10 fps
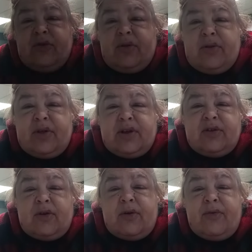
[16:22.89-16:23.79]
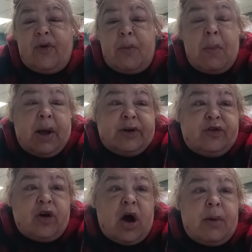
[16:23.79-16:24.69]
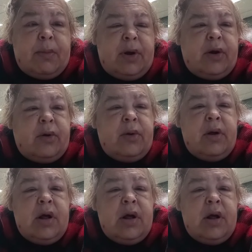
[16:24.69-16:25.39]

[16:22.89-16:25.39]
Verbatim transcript: are the things of my job, you know.